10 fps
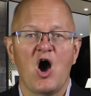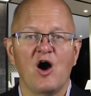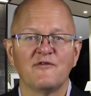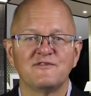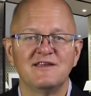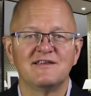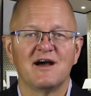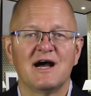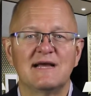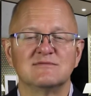
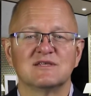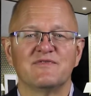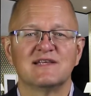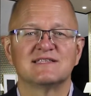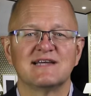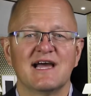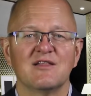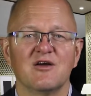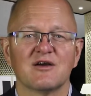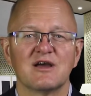Oftentimes, this
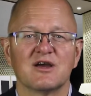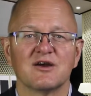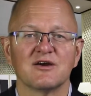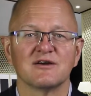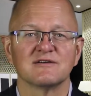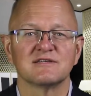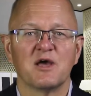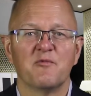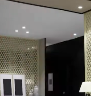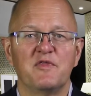dialogue occurs
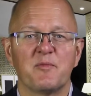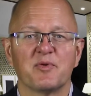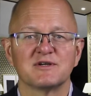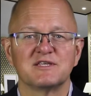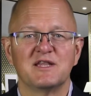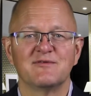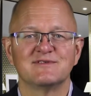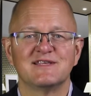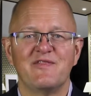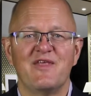with the person that
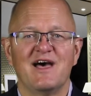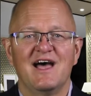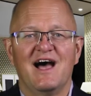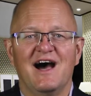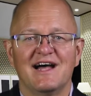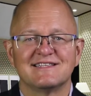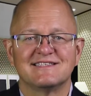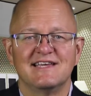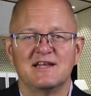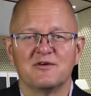was in the hot
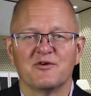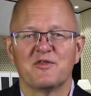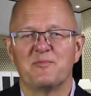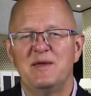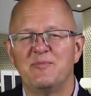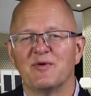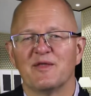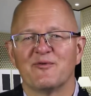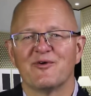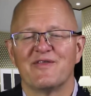seat or the people
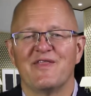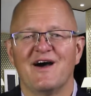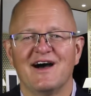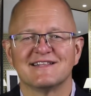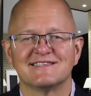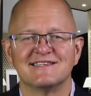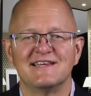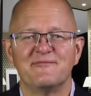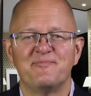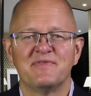that were in the hot
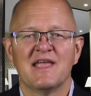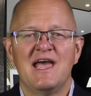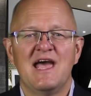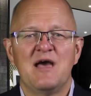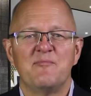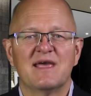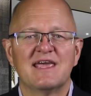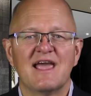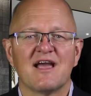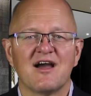seat.
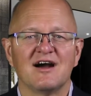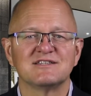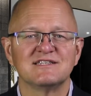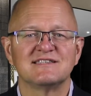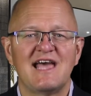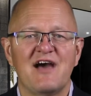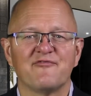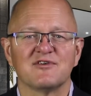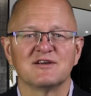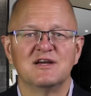Making conscious
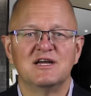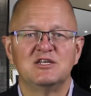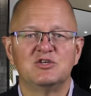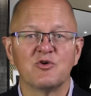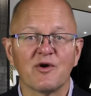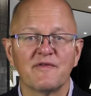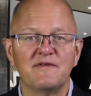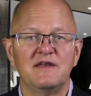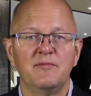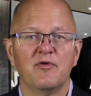effort during
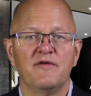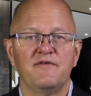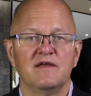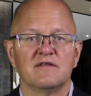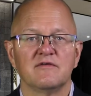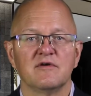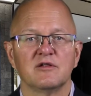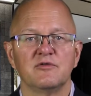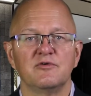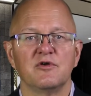the debriefing to
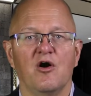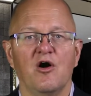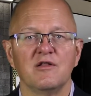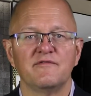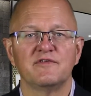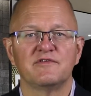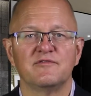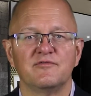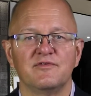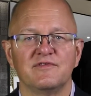include all of the
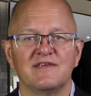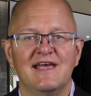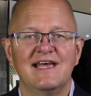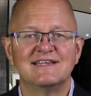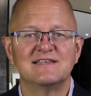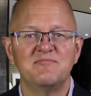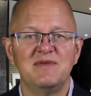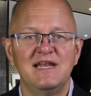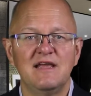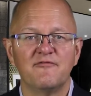students is a
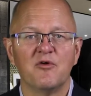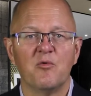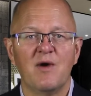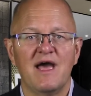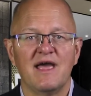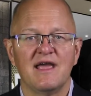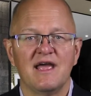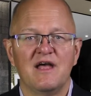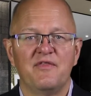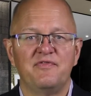meaningful way
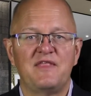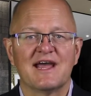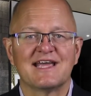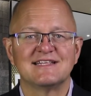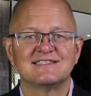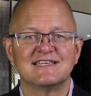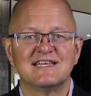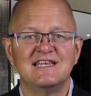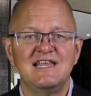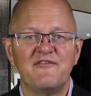that can
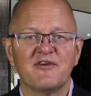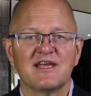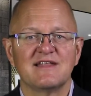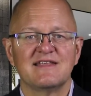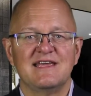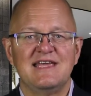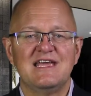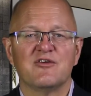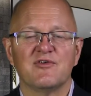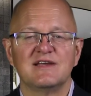significantly
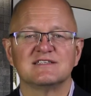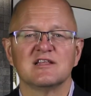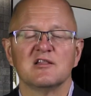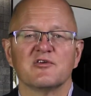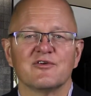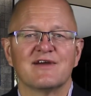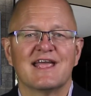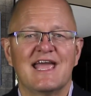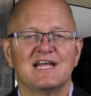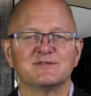increase the learner
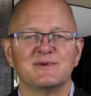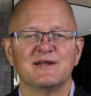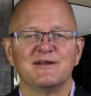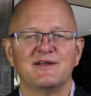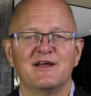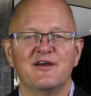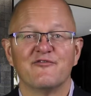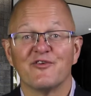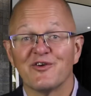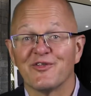engagement.
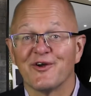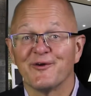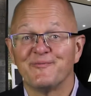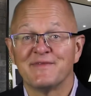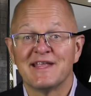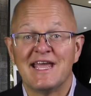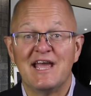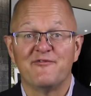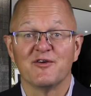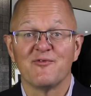Further,
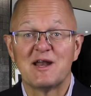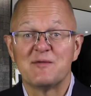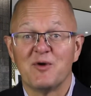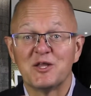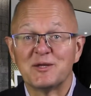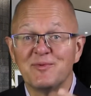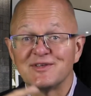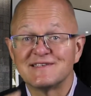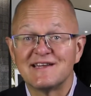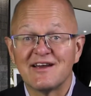if you're running multiple
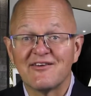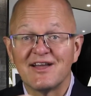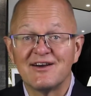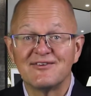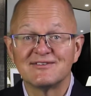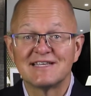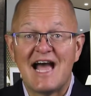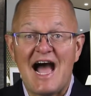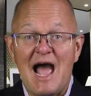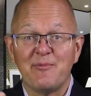scenarios,
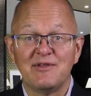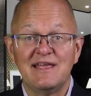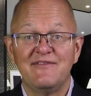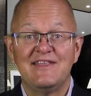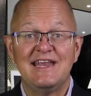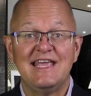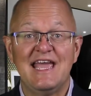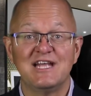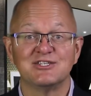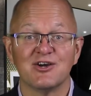I believe that
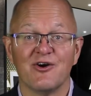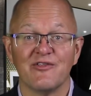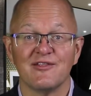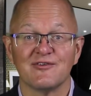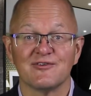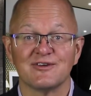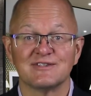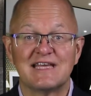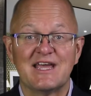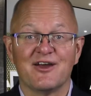engaging all the learners
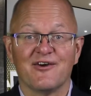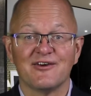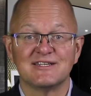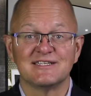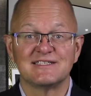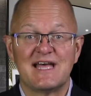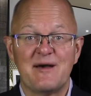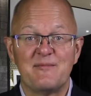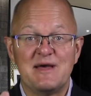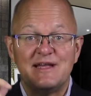encourages
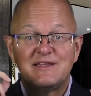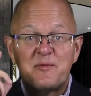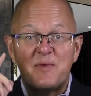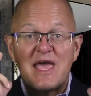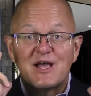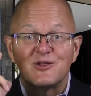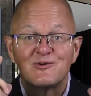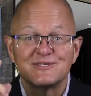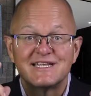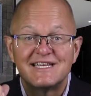them to pay
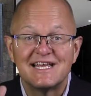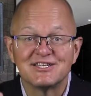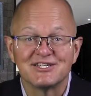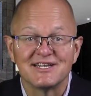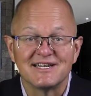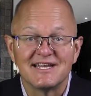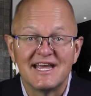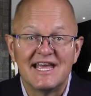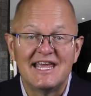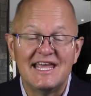close attention,
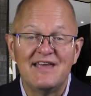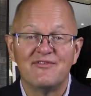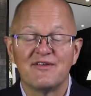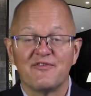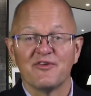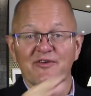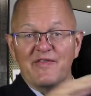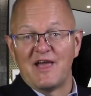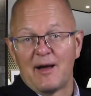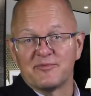even if they're in
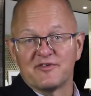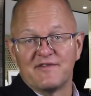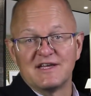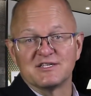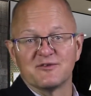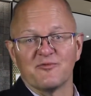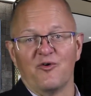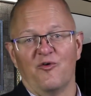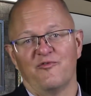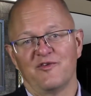the observation
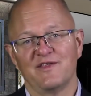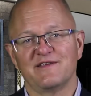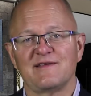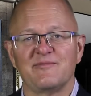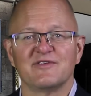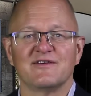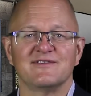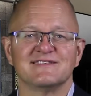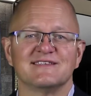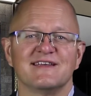role for the
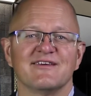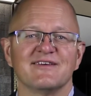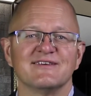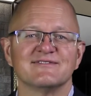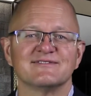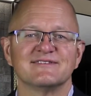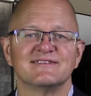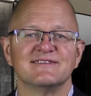subsequent scenarios.